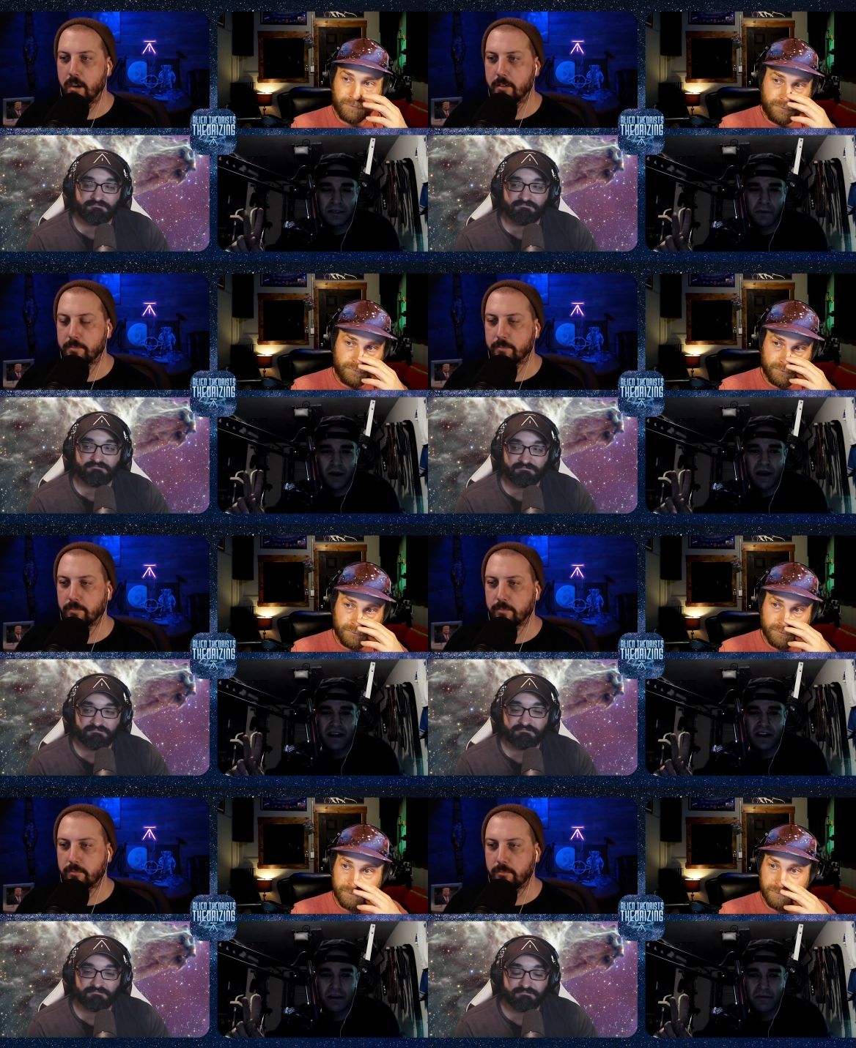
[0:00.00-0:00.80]

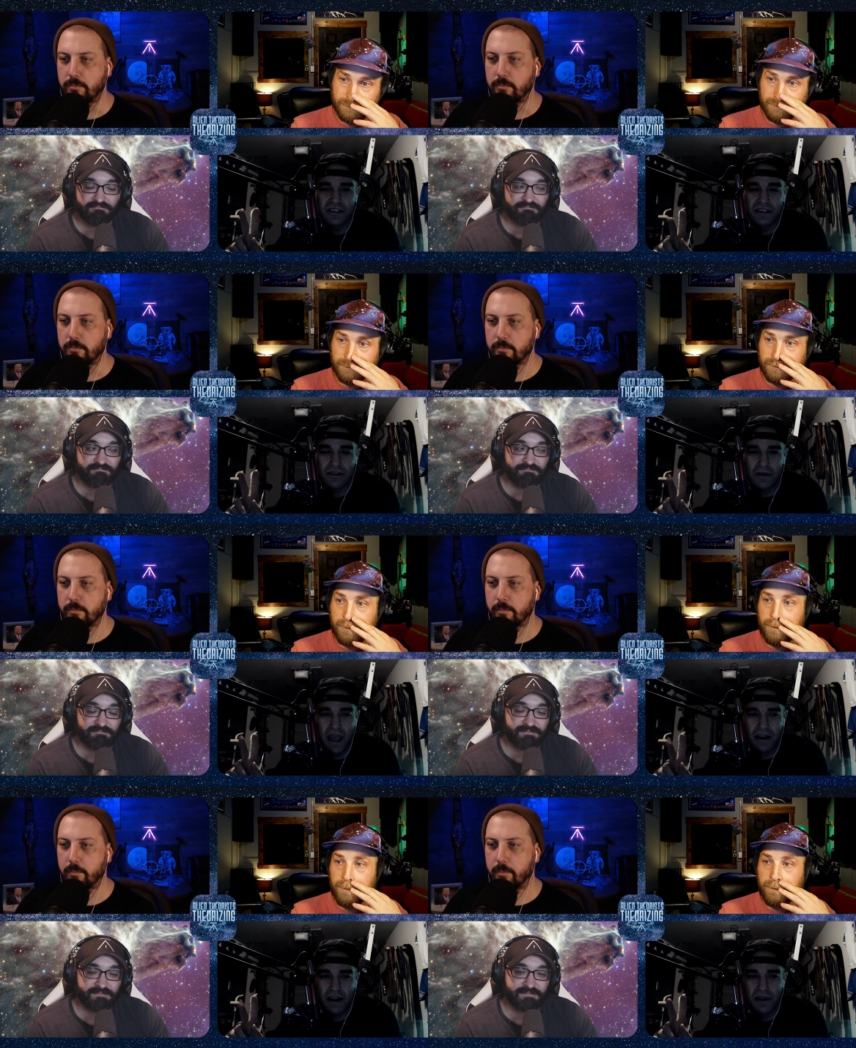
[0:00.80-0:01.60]
Speaker 1: fucking Spider-Man
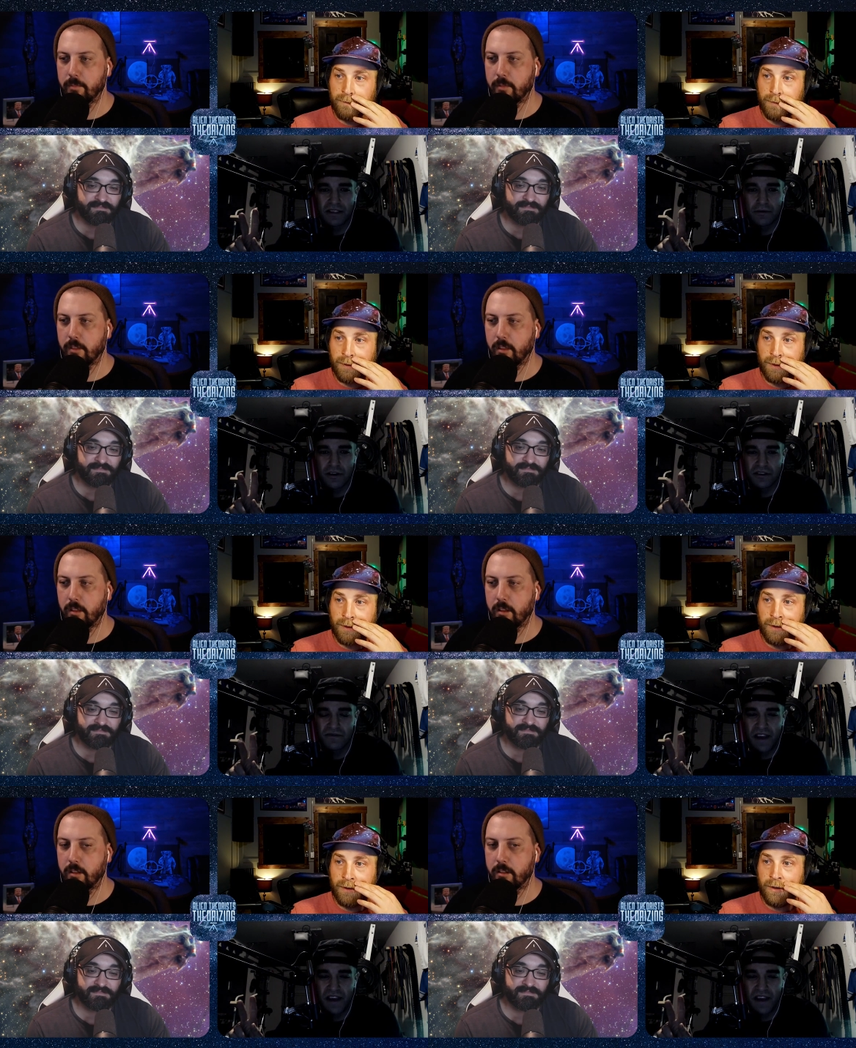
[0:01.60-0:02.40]

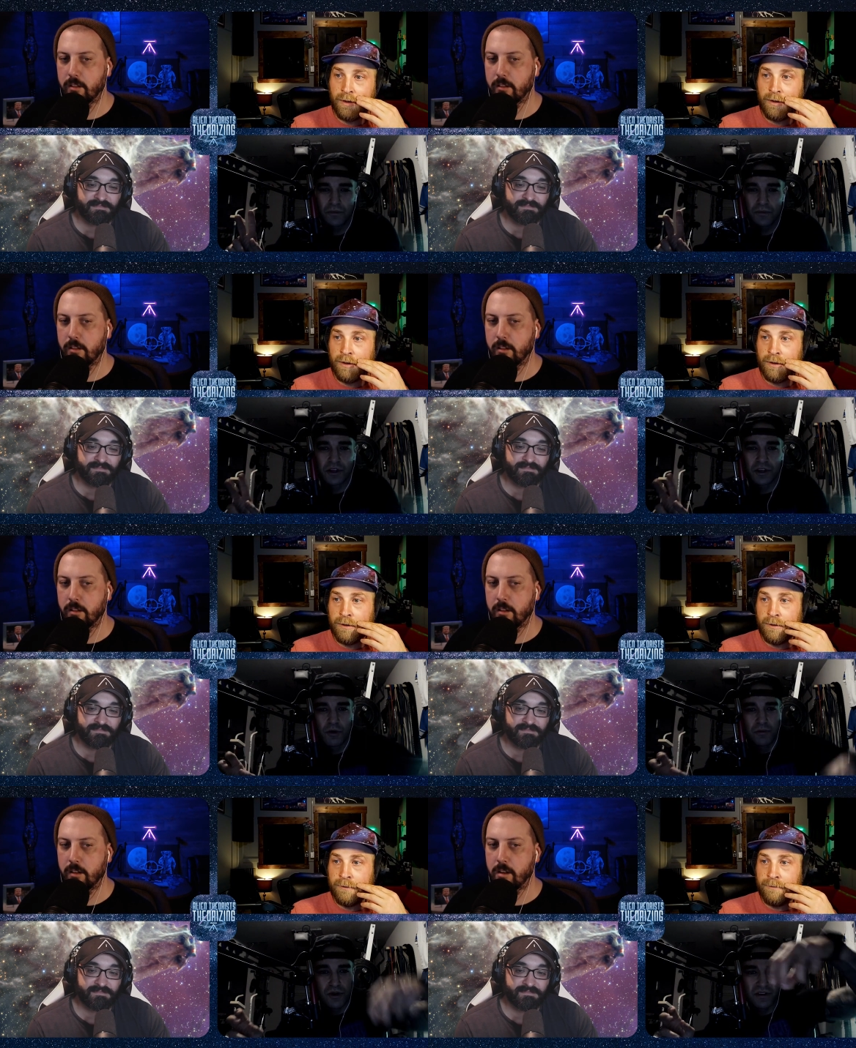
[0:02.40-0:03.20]
animated series
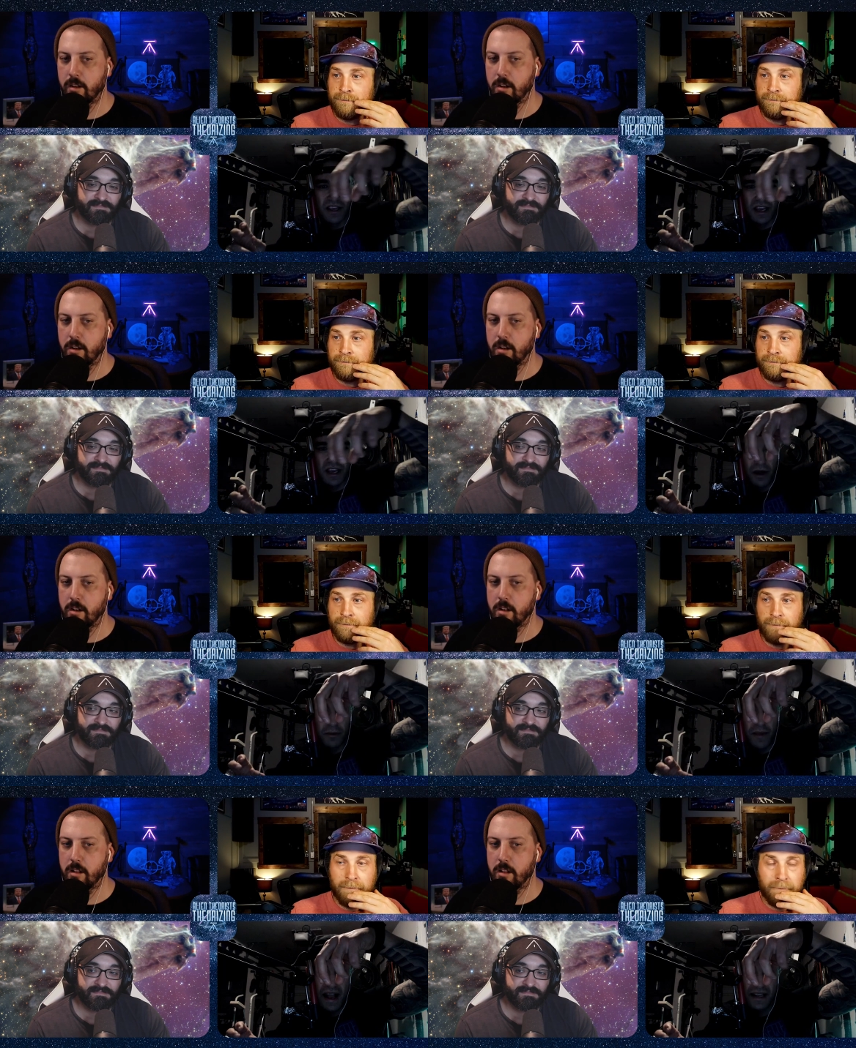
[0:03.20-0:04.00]
Venom, where you could
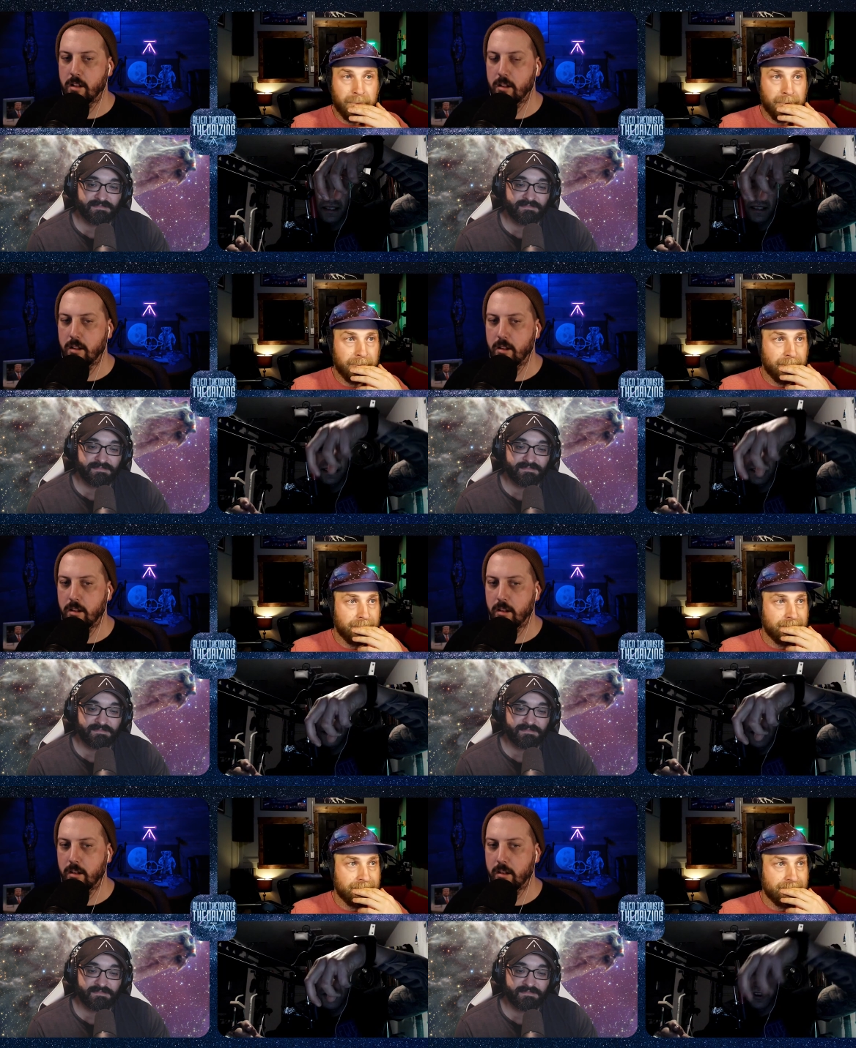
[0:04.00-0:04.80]
remove. He had a rubber
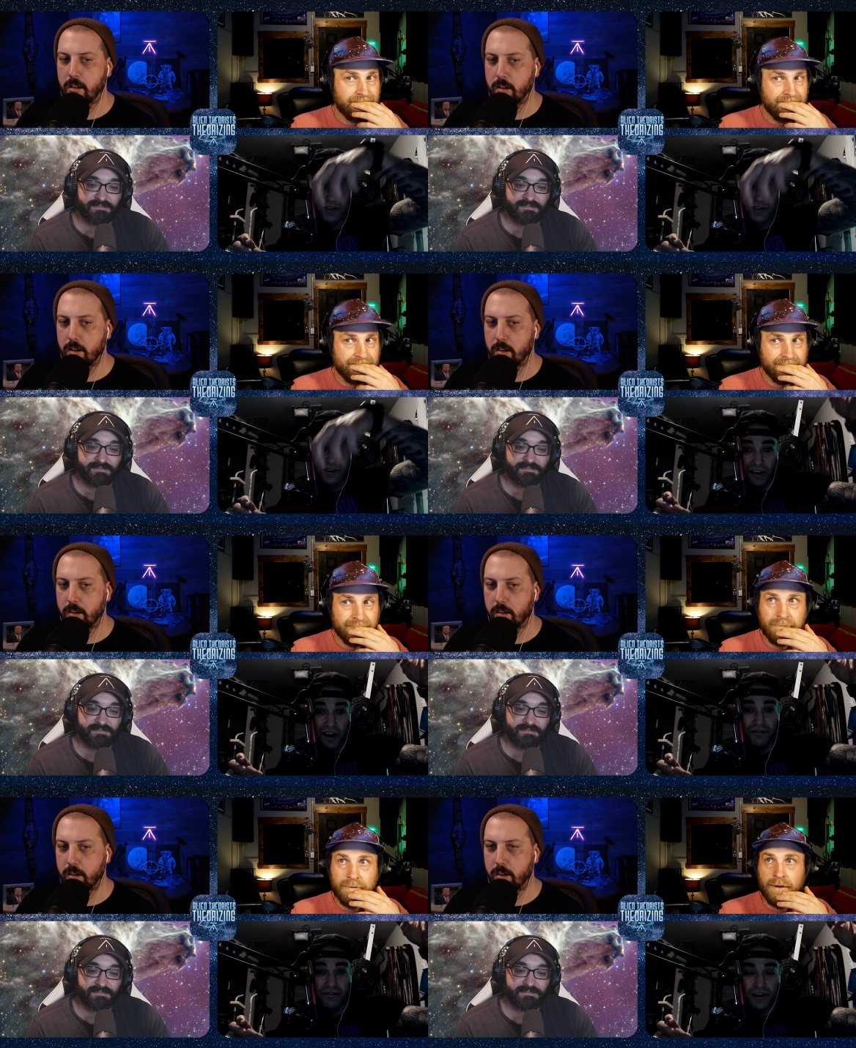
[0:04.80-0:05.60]
mask, and you
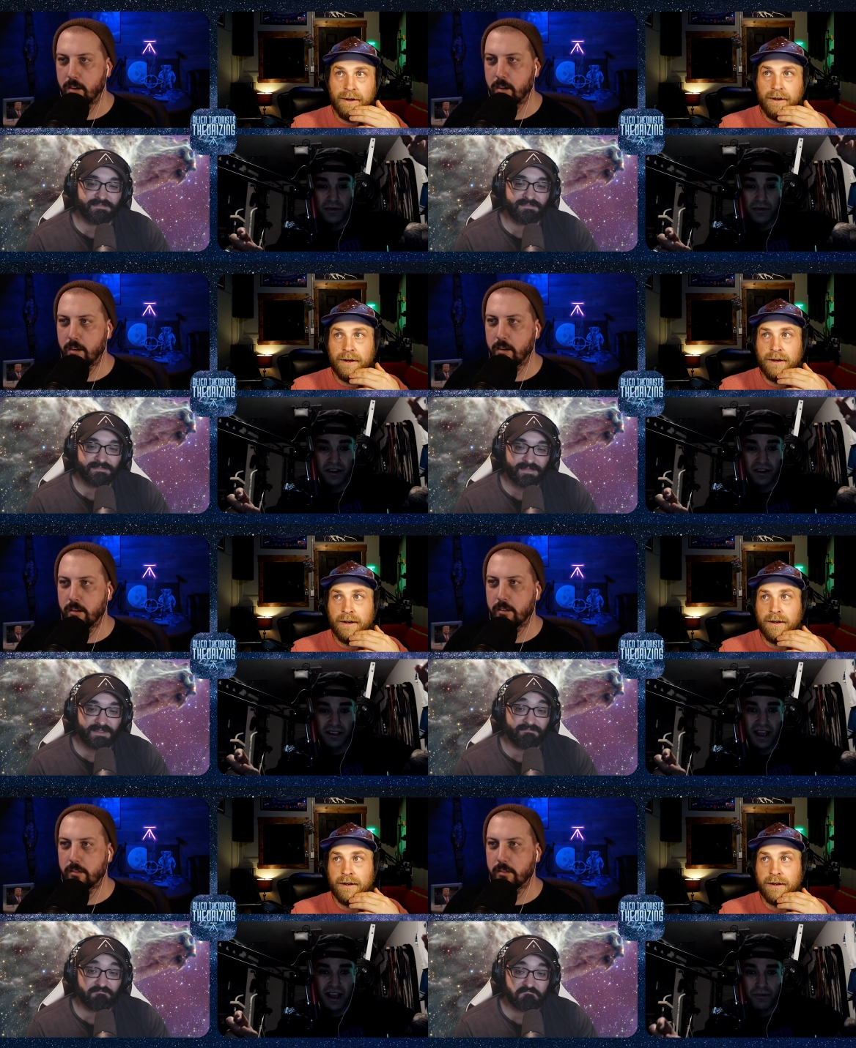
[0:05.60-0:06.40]
could take it off, and it
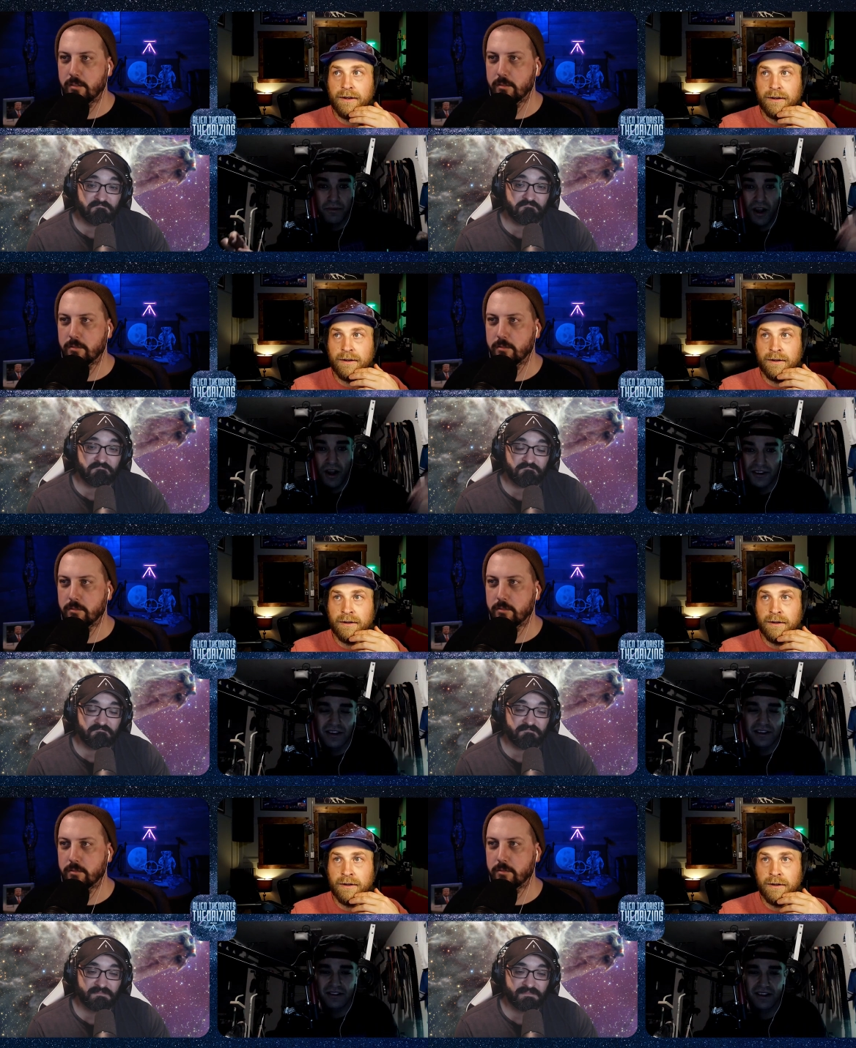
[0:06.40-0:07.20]
would be fucking Eddie
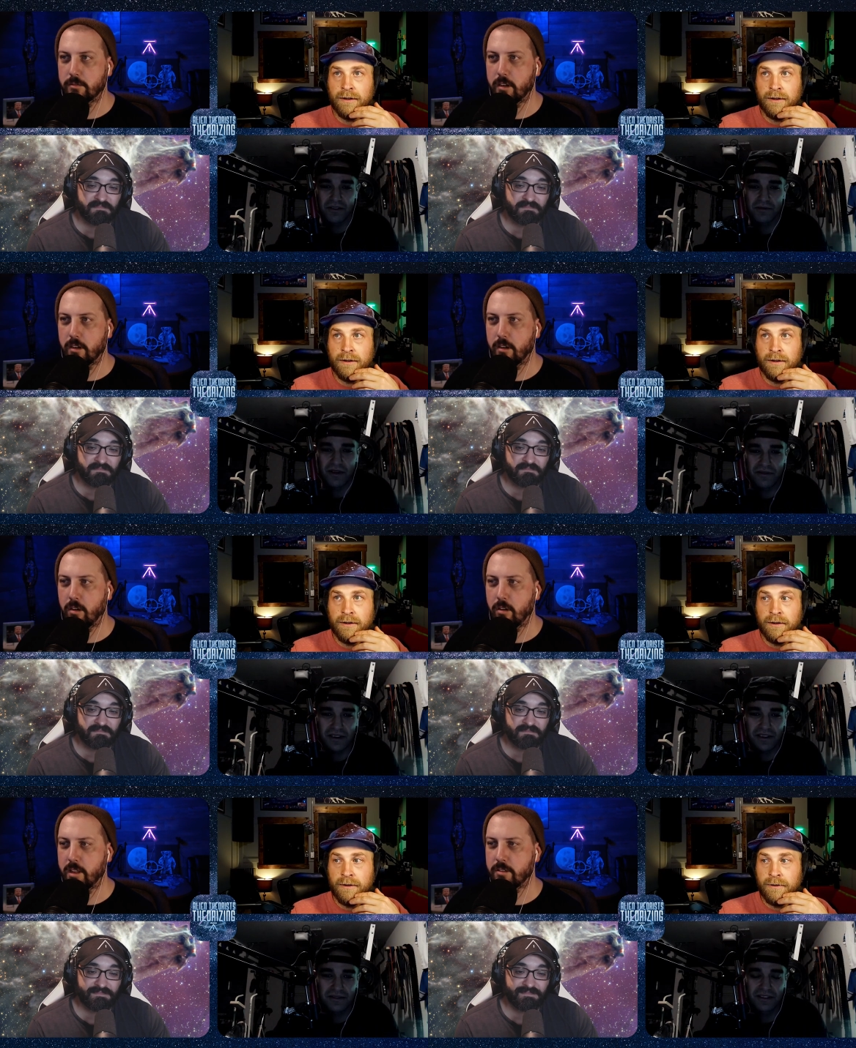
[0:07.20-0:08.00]
Brock underneath. That was my.